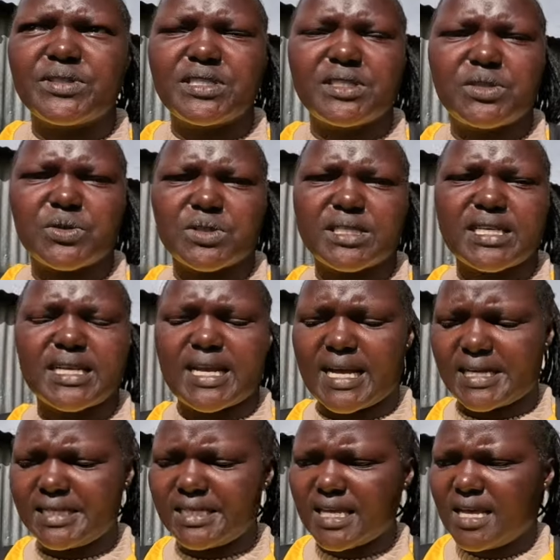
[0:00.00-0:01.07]
wanted to say,
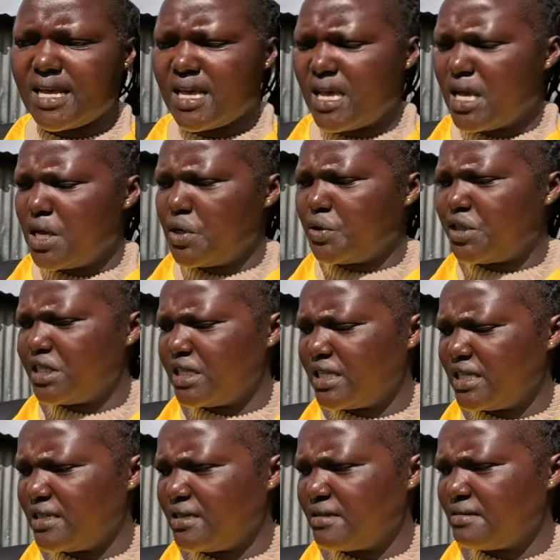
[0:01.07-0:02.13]
guys, you
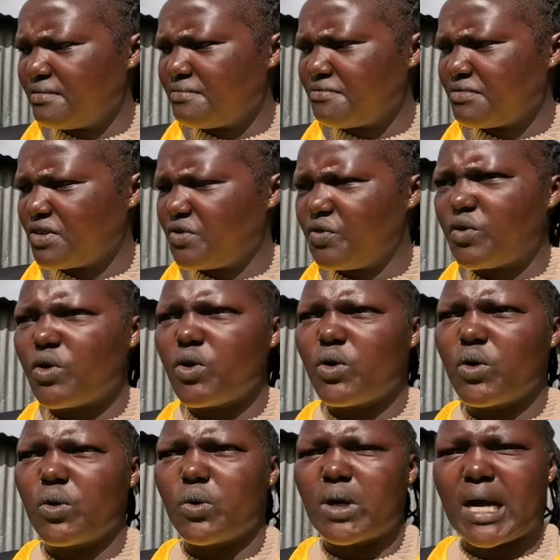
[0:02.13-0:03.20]
see,
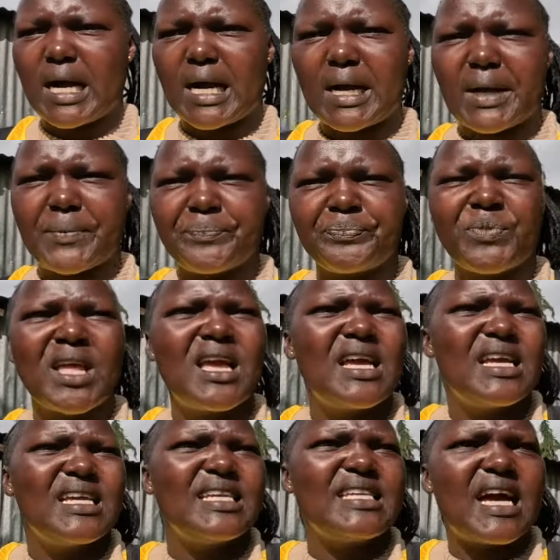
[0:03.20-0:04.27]
for
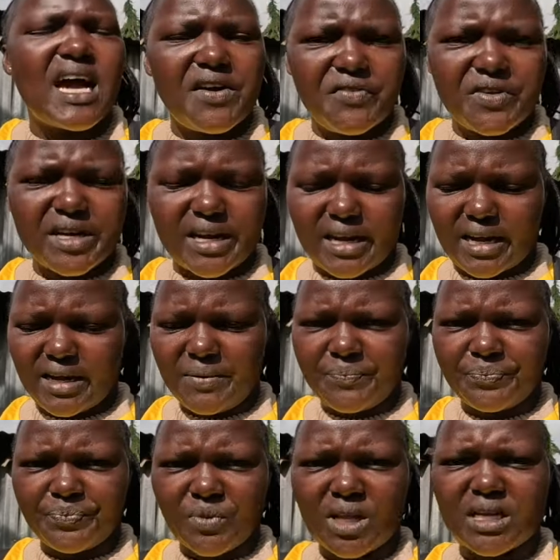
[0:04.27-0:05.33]
in Africa,
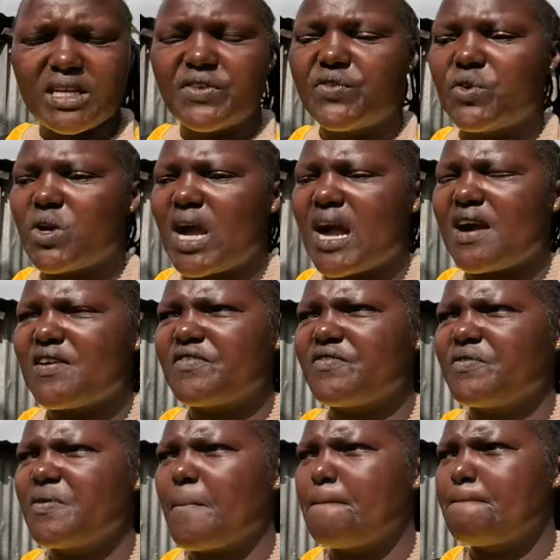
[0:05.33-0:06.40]
if you
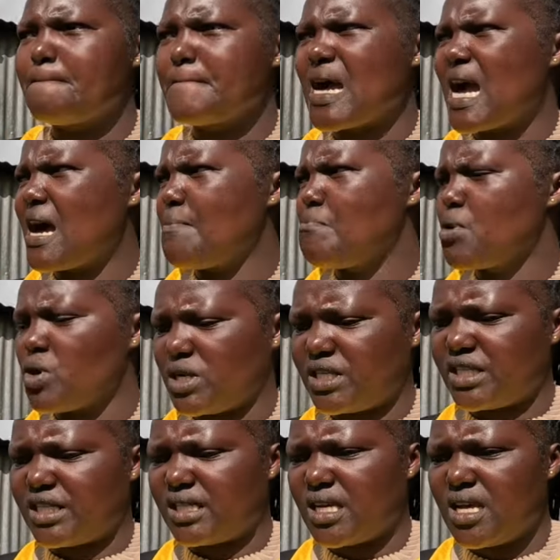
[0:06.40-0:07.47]
have
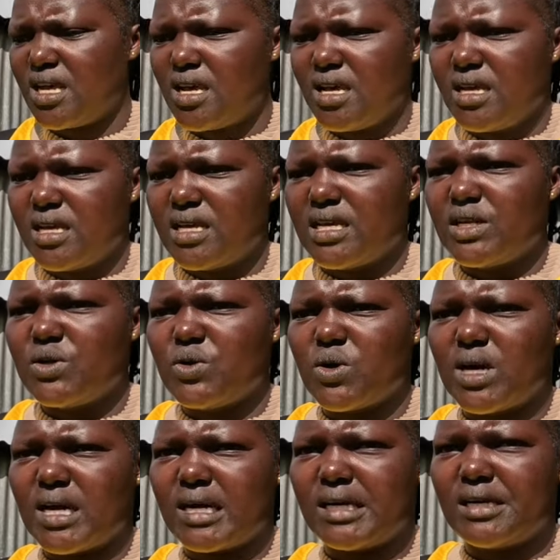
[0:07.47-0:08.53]
boys in
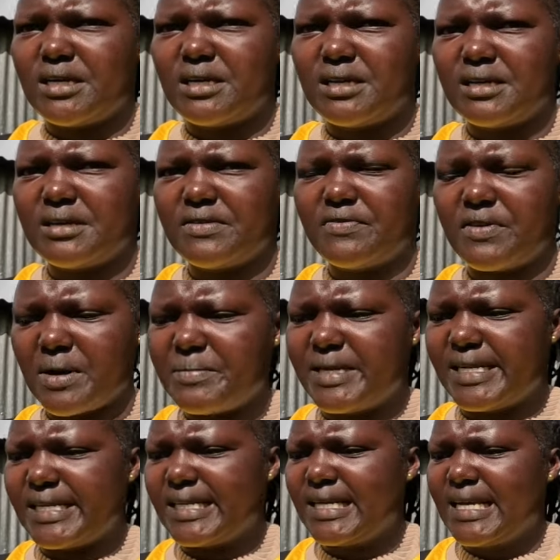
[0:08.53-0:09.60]
your
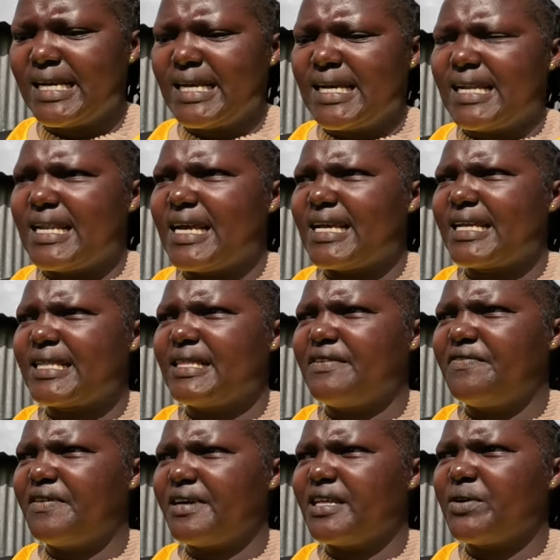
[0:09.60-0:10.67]
family, like, the
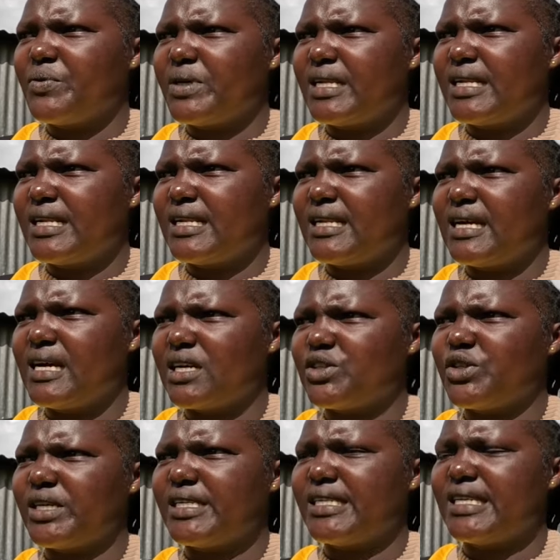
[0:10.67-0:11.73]
father will
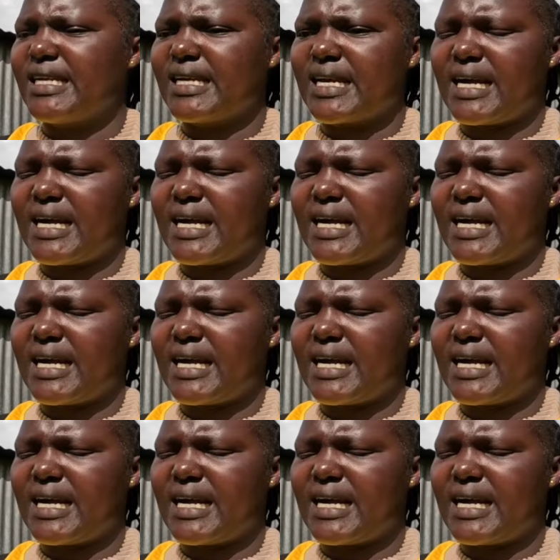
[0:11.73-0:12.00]
actually